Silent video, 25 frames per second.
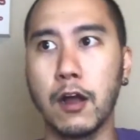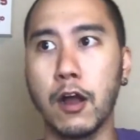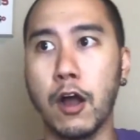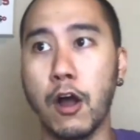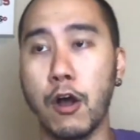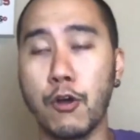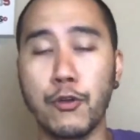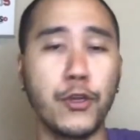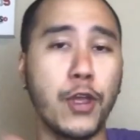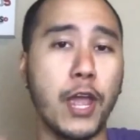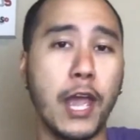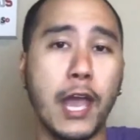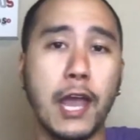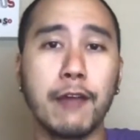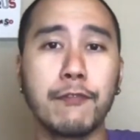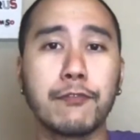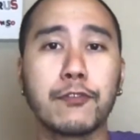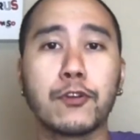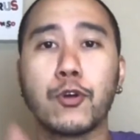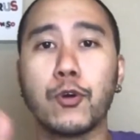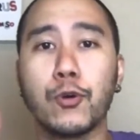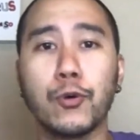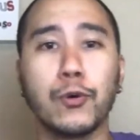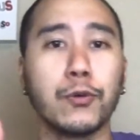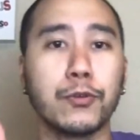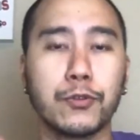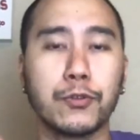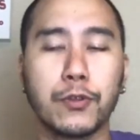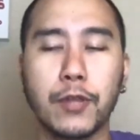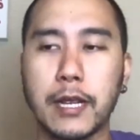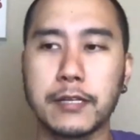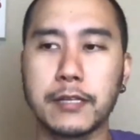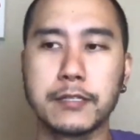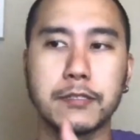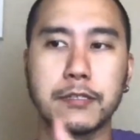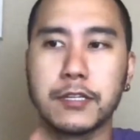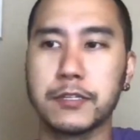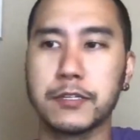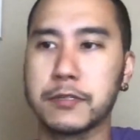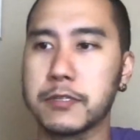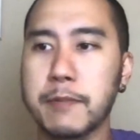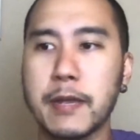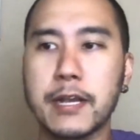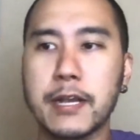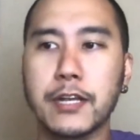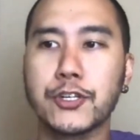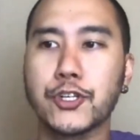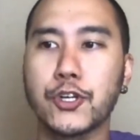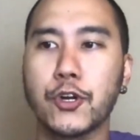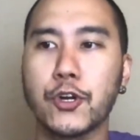Oh, you have? Cool. Thanks. Just
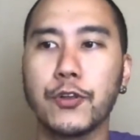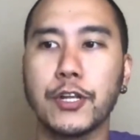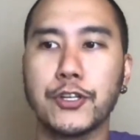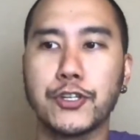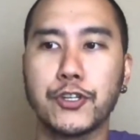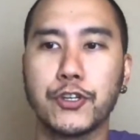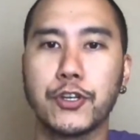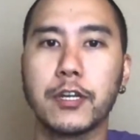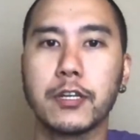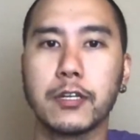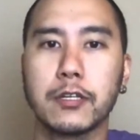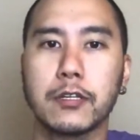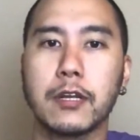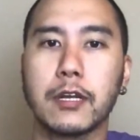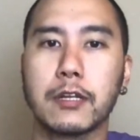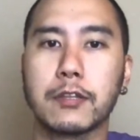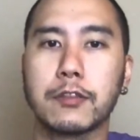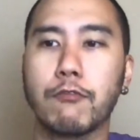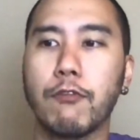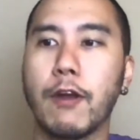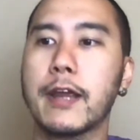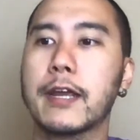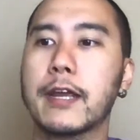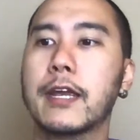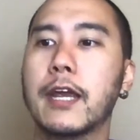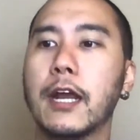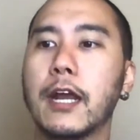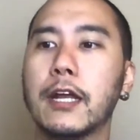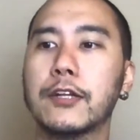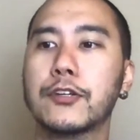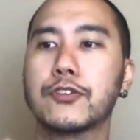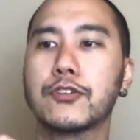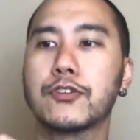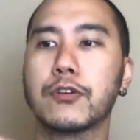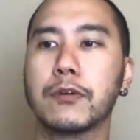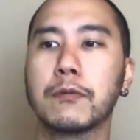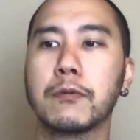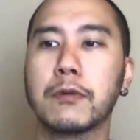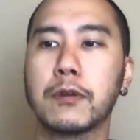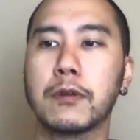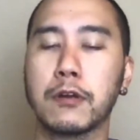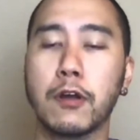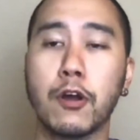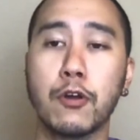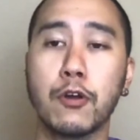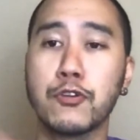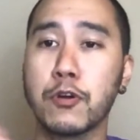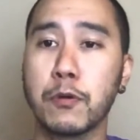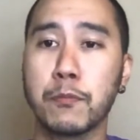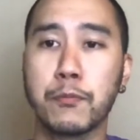making sure that you're getting like the right care, that
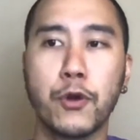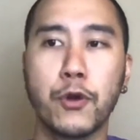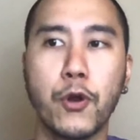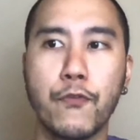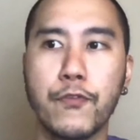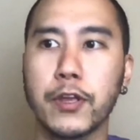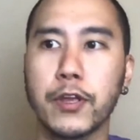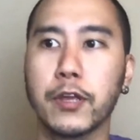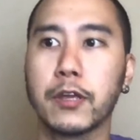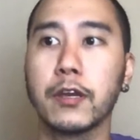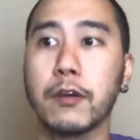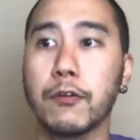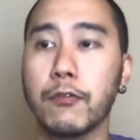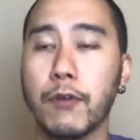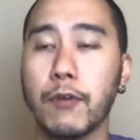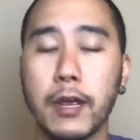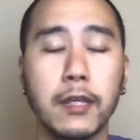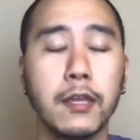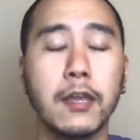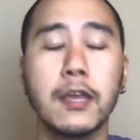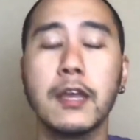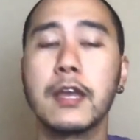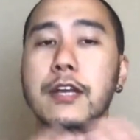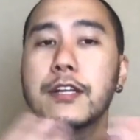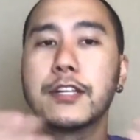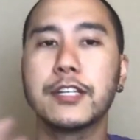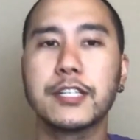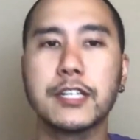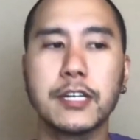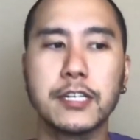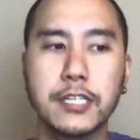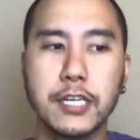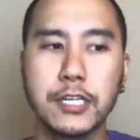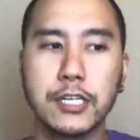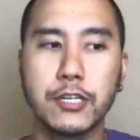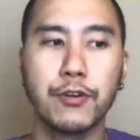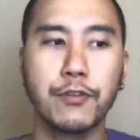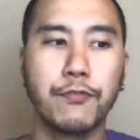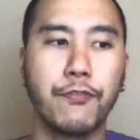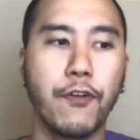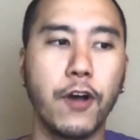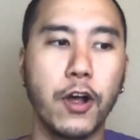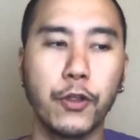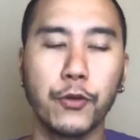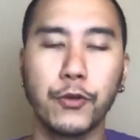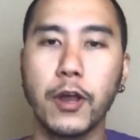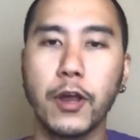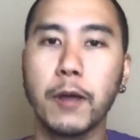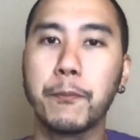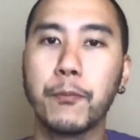you're improving, good, right? Just continue
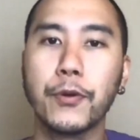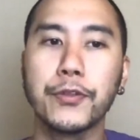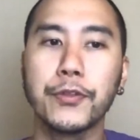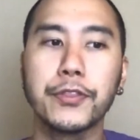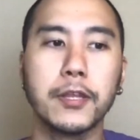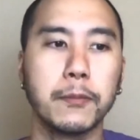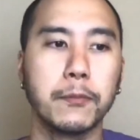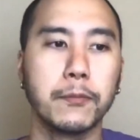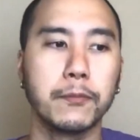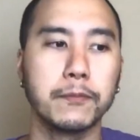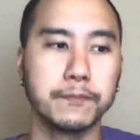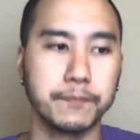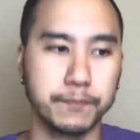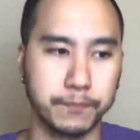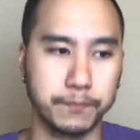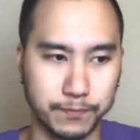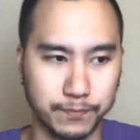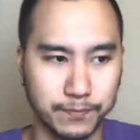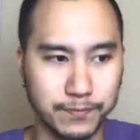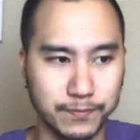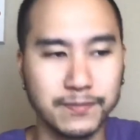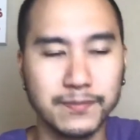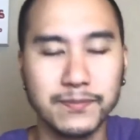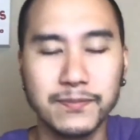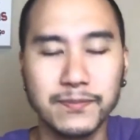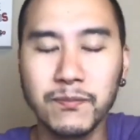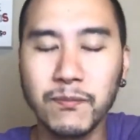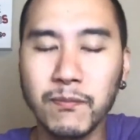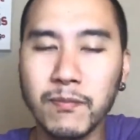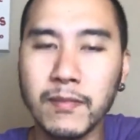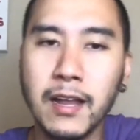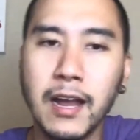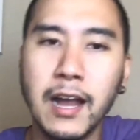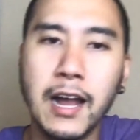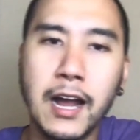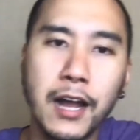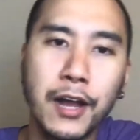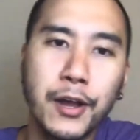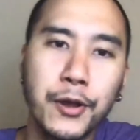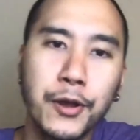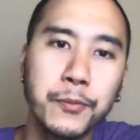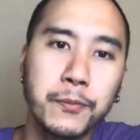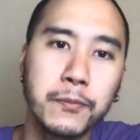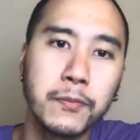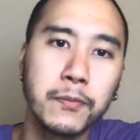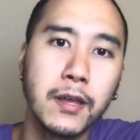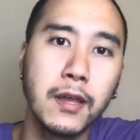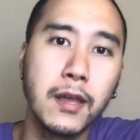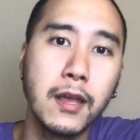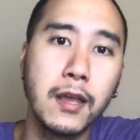following up with them.
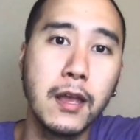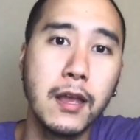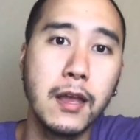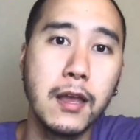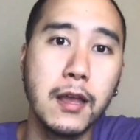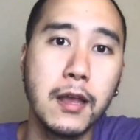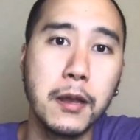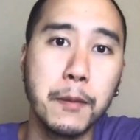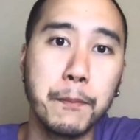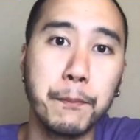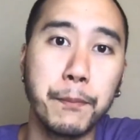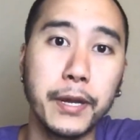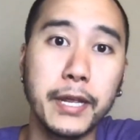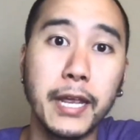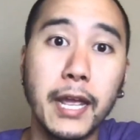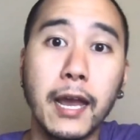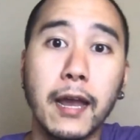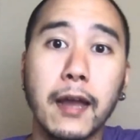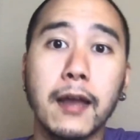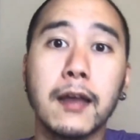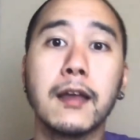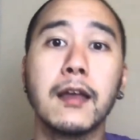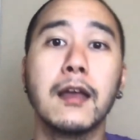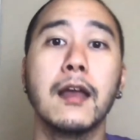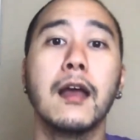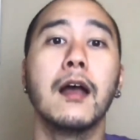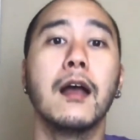But yeah.